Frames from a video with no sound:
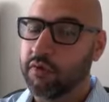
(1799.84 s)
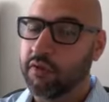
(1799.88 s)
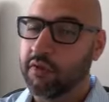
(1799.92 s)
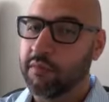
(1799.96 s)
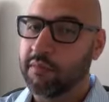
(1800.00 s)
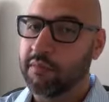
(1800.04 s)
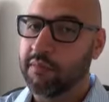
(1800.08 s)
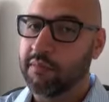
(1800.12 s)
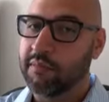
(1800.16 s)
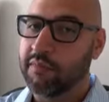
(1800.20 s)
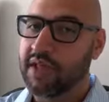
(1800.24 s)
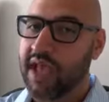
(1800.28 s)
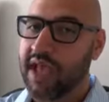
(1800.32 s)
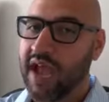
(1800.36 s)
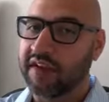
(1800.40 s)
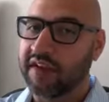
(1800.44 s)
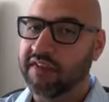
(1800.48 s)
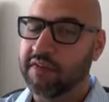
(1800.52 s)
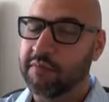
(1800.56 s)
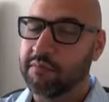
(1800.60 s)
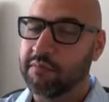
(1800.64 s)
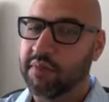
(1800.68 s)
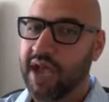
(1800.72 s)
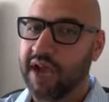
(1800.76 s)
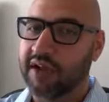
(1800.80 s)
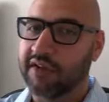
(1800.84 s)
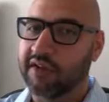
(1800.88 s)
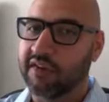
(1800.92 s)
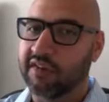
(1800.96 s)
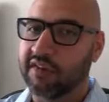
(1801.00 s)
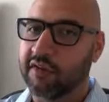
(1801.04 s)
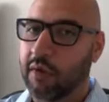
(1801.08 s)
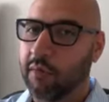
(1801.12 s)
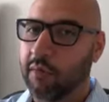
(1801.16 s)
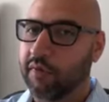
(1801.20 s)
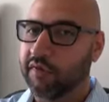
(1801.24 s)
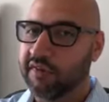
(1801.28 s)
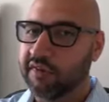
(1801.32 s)
therefore the tax
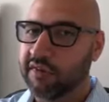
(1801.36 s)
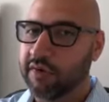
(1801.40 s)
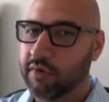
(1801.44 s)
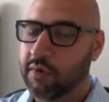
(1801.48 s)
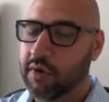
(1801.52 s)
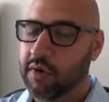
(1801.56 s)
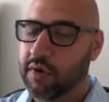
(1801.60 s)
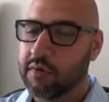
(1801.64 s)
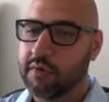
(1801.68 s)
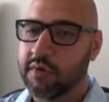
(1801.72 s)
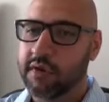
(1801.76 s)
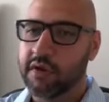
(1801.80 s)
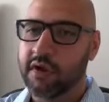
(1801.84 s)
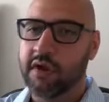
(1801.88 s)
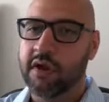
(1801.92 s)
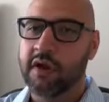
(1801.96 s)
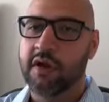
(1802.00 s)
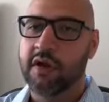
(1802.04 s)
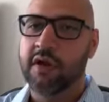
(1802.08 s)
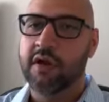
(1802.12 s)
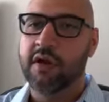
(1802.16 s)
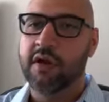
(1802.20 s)
impact is almost zero,